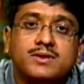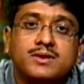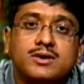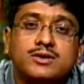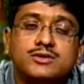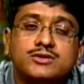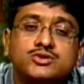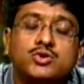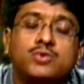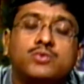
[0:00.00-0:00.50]

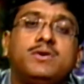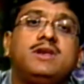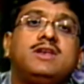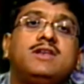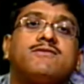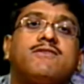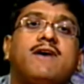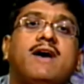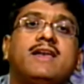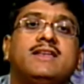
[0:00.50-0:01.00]
so we
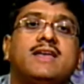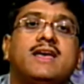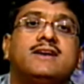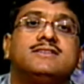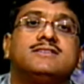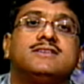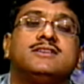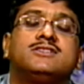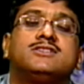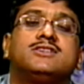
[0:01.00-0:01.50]
define it
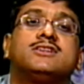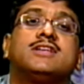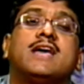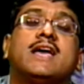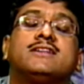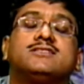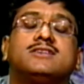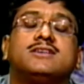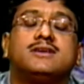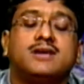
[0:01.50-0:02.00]
as
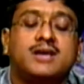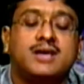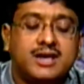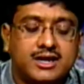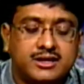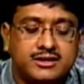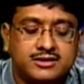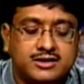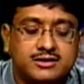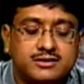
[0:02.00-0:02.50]

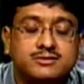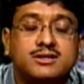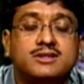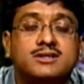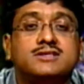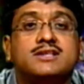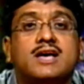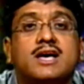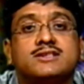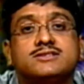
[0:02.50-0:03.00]
the
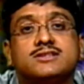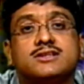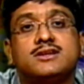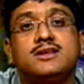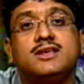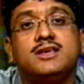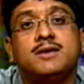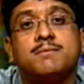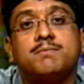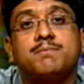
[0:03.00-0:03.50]
disaster
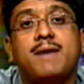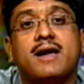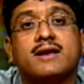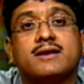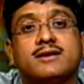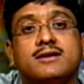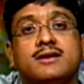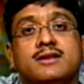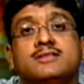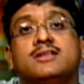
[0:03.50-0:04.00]

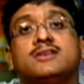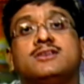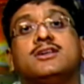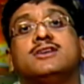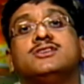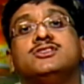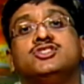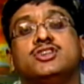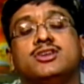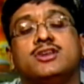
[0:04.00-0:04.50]
impacted in the
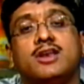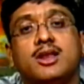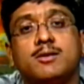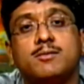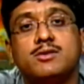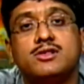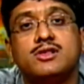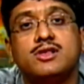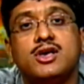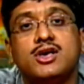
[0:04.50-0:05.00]
tertiary
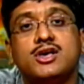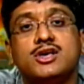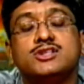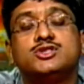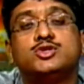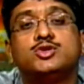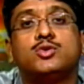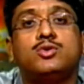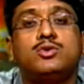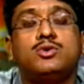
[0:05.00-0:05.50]
level.
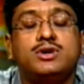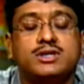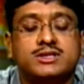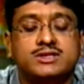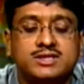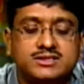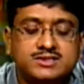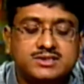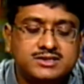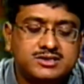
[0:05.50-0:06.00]
So
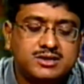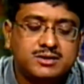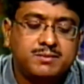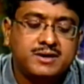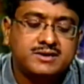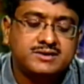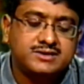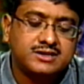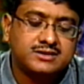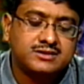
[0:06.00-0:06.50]
this is the
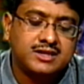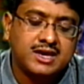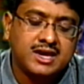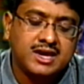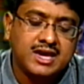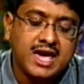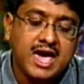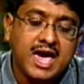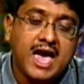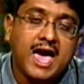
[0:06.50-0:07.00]
basic
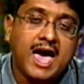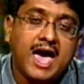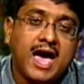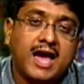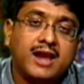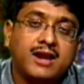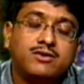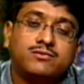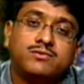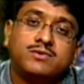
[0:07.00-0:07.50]
thing,
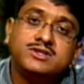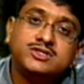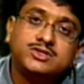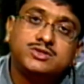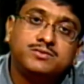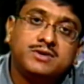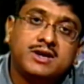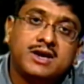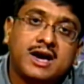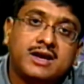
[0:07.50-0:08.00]
and once
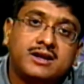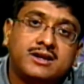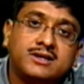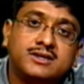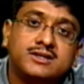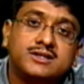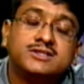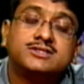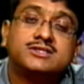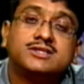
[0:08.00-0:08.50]
we are
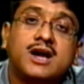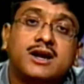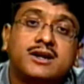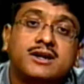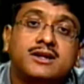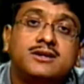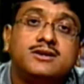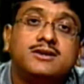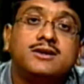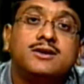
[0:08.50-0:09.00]

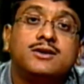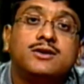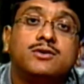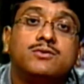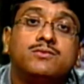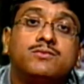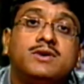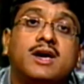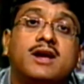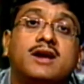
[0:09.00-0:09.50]
started,
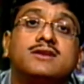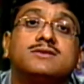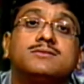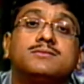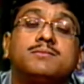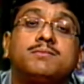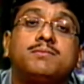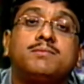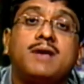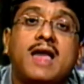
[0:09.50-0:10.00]
we are
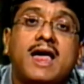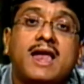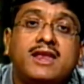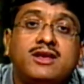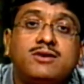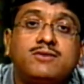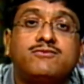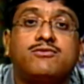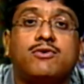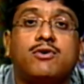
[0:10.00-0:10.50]
planning
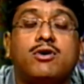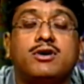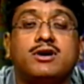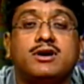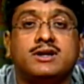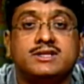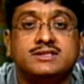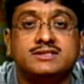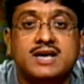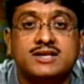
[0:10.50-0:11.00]
for
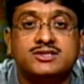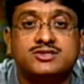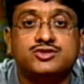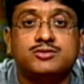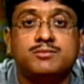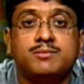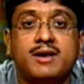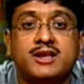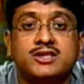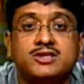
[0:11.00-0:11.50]
disaster
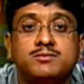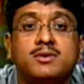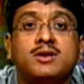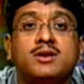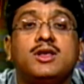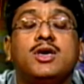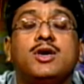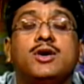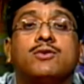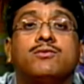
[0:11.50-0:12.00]
management,
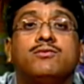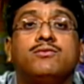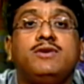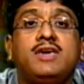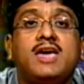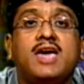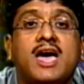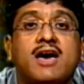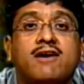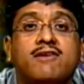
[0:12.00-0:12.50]
we
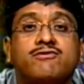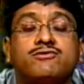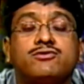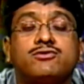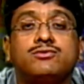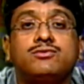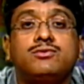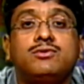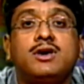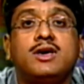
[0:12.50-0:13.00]
have
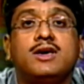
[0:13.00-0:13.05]
to